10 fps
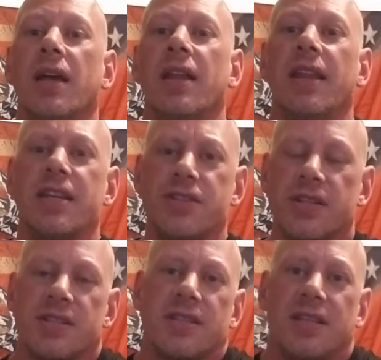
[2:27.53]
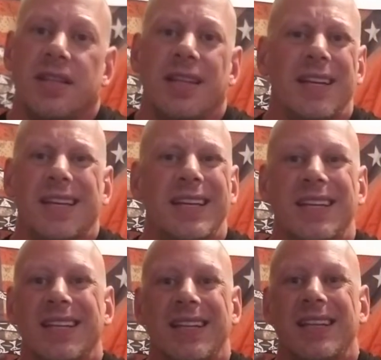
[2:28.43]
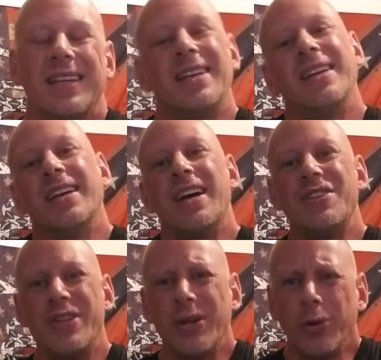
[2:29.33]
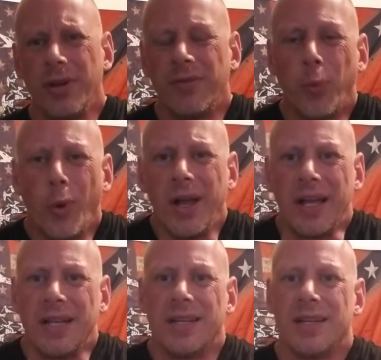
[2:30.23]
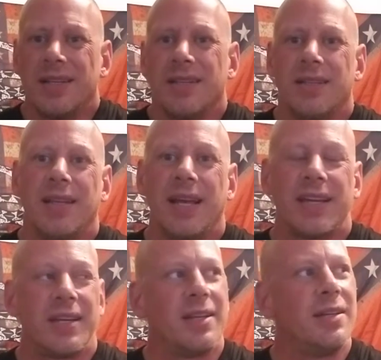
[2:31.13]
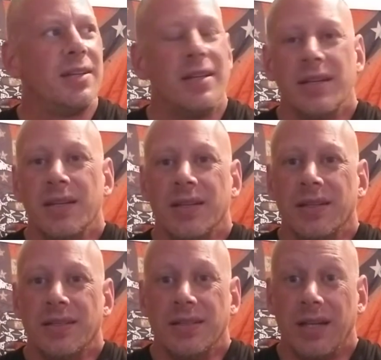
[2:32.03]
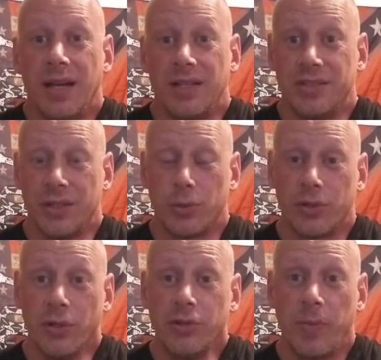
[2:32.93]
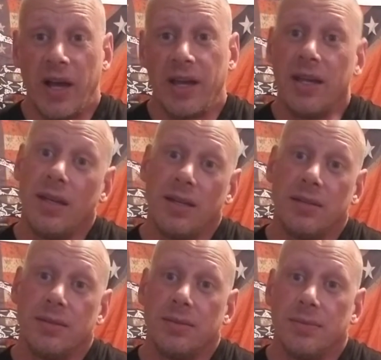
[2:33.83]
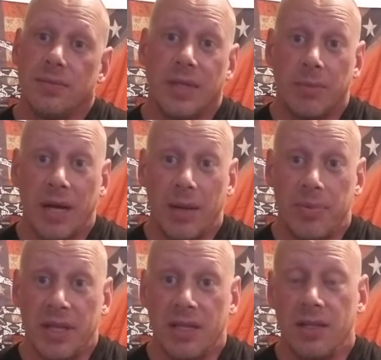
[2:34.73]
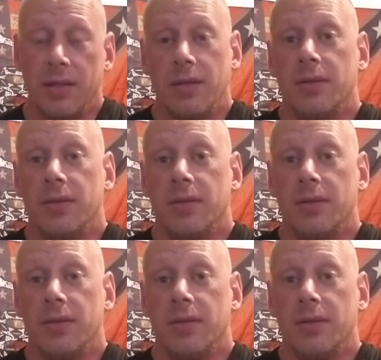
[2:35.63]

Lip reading: That's just... A general of what? Like, a general douchebag, in my opinion.